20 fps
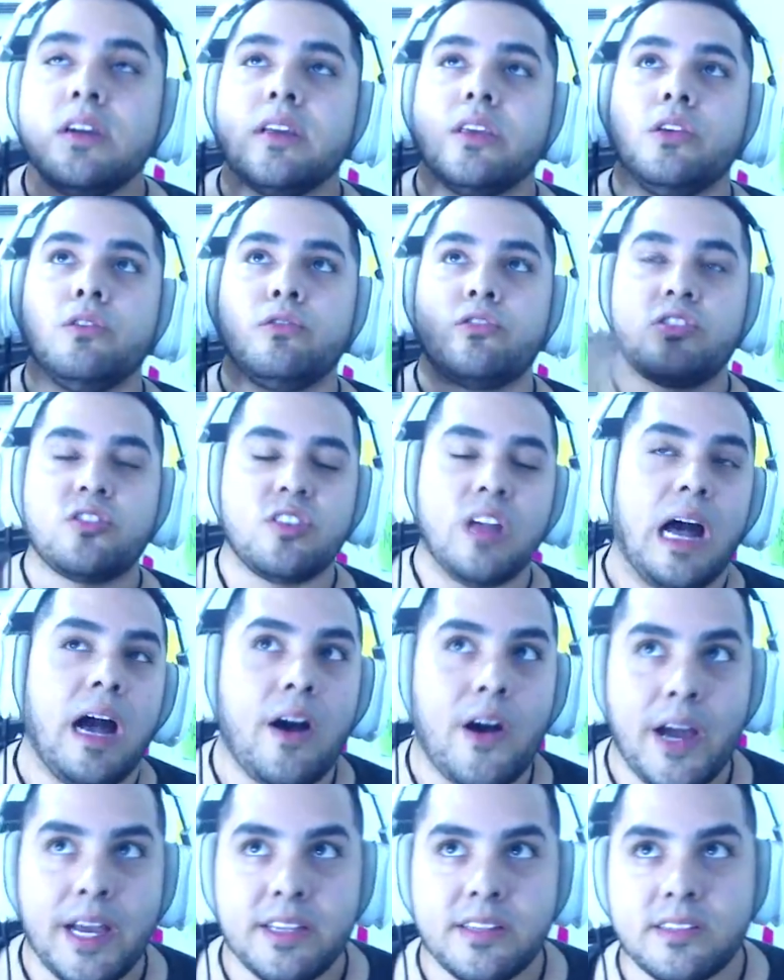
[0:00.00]
You saw
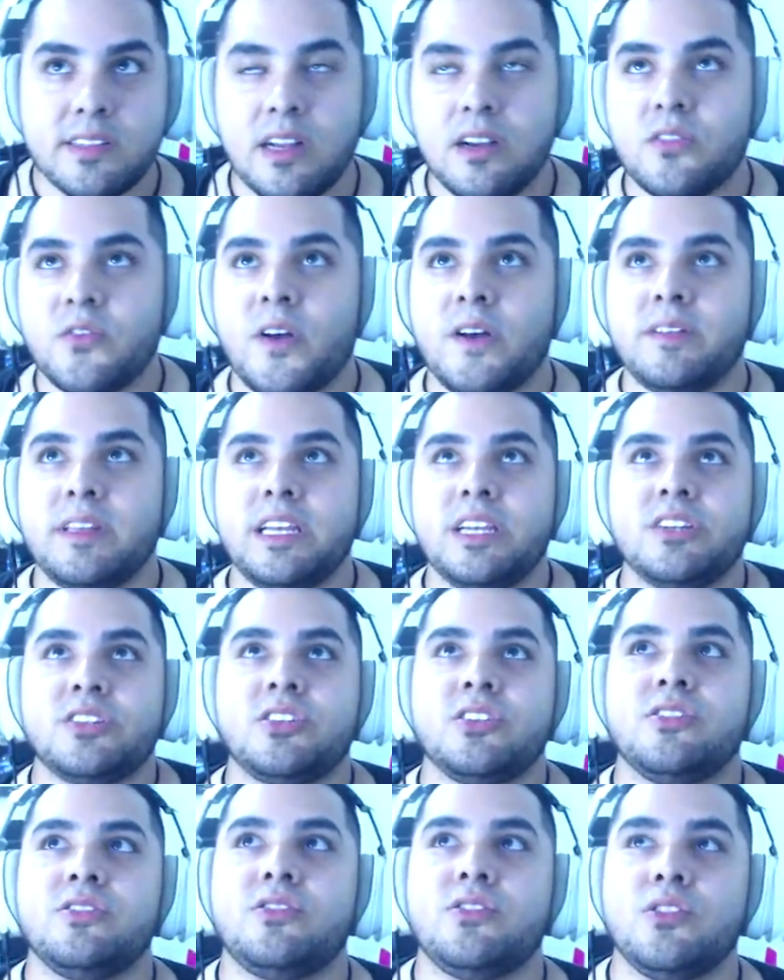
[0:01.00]
how I sunk
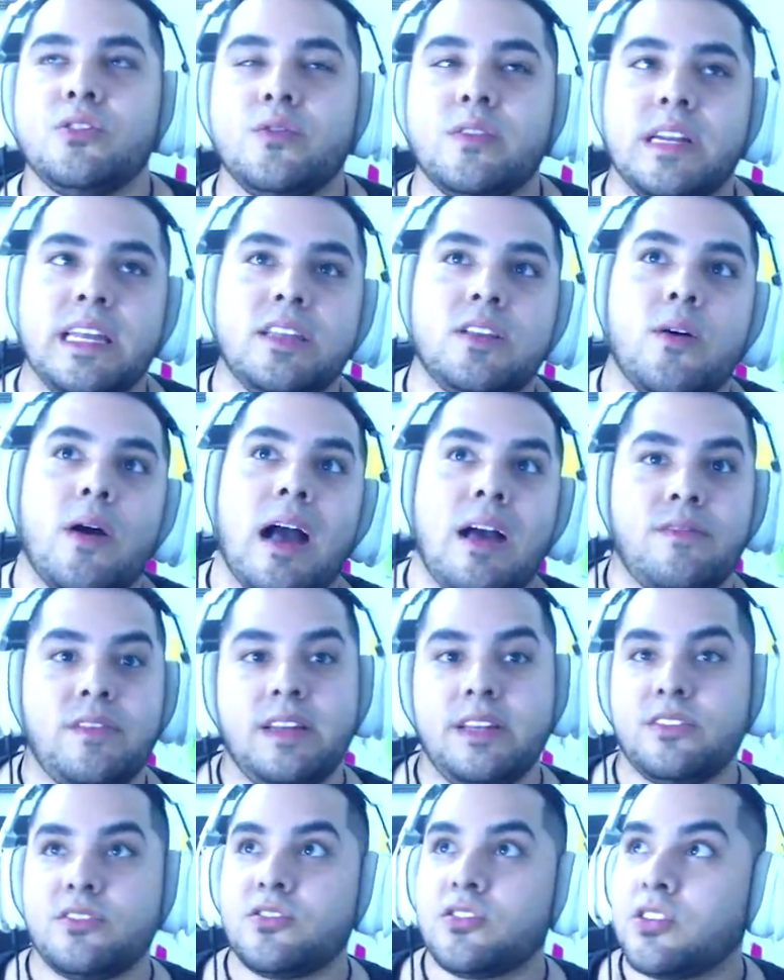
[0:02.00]
foundations. You really don't have
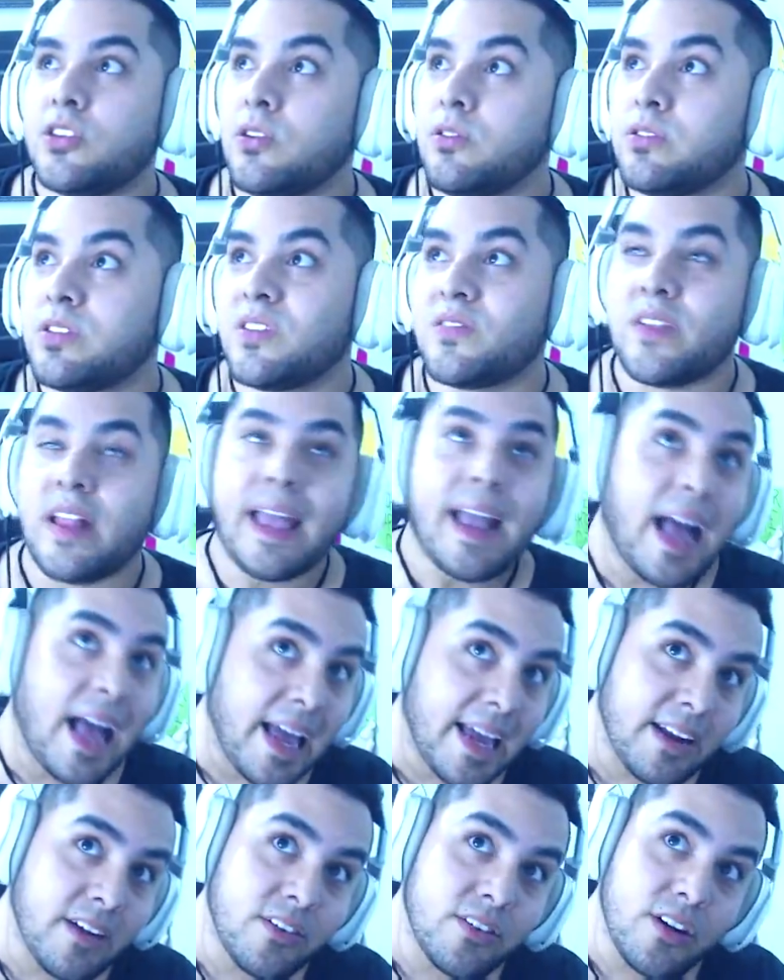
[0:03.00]
an excuse of like,
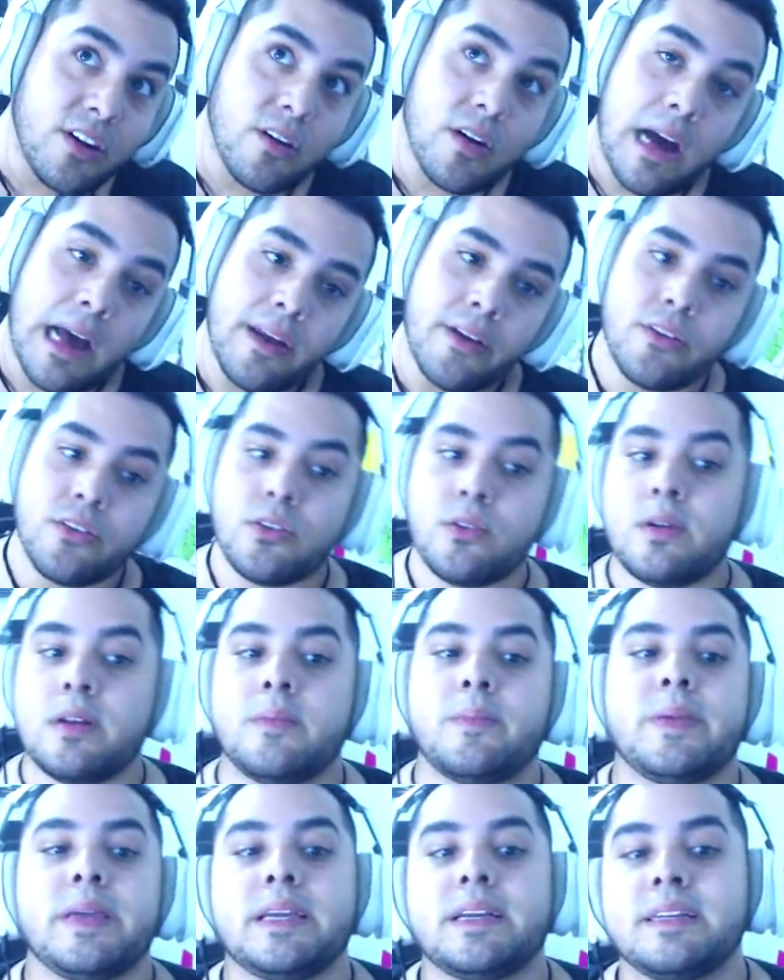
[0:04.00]
I don't know how to do
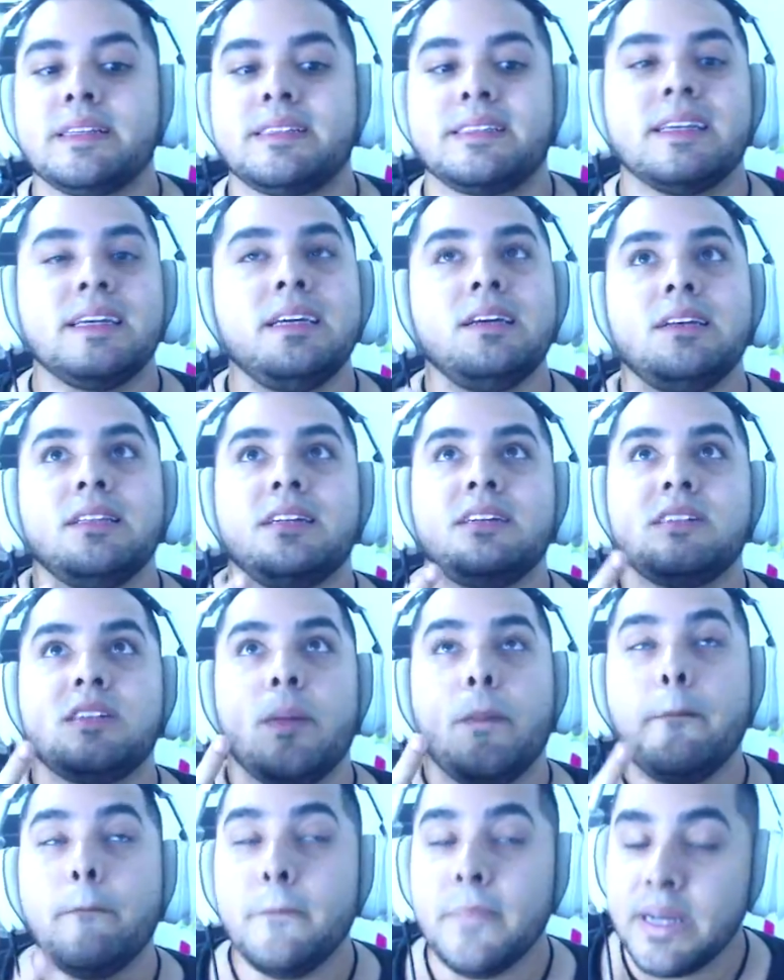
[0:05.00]
it, because there's
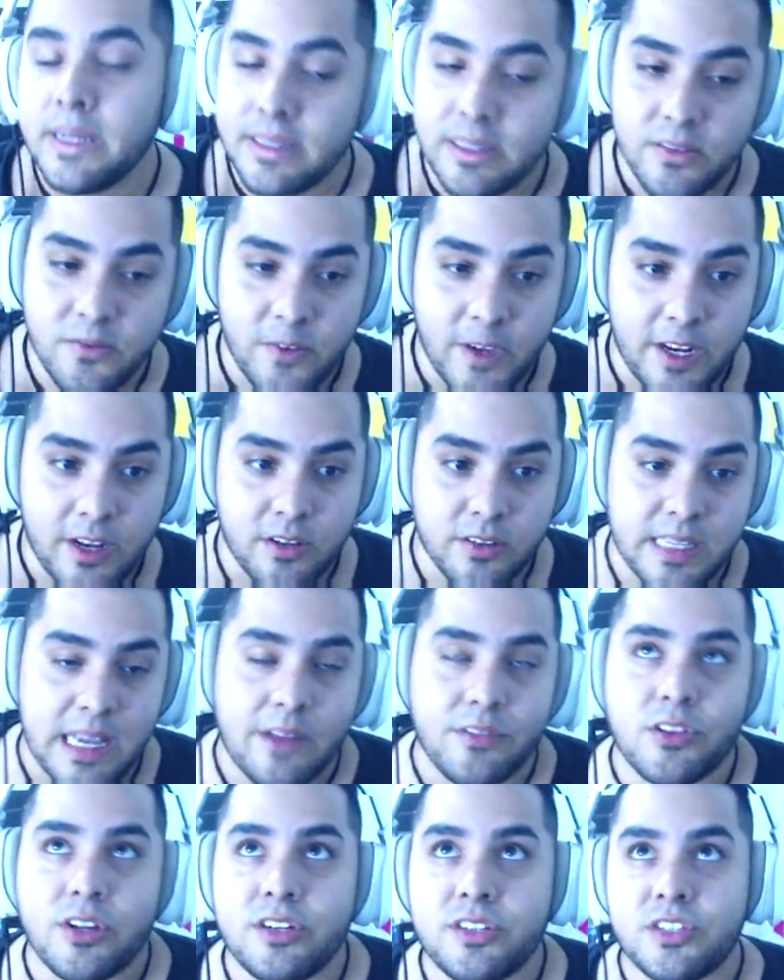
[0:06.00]
a million videos
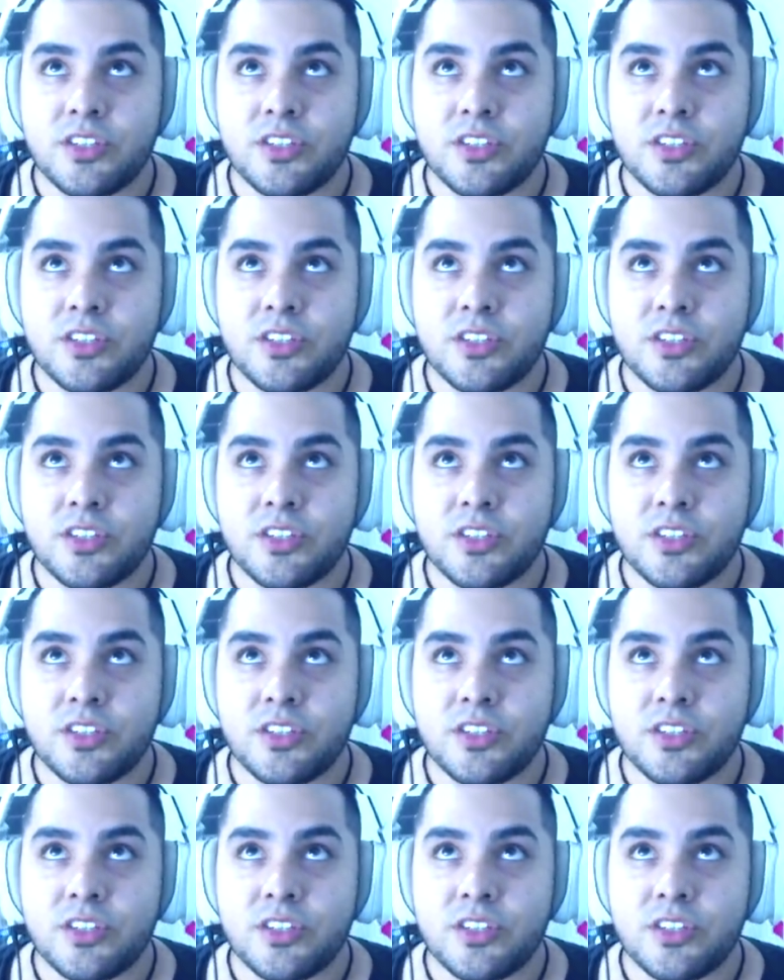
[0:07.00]
out there.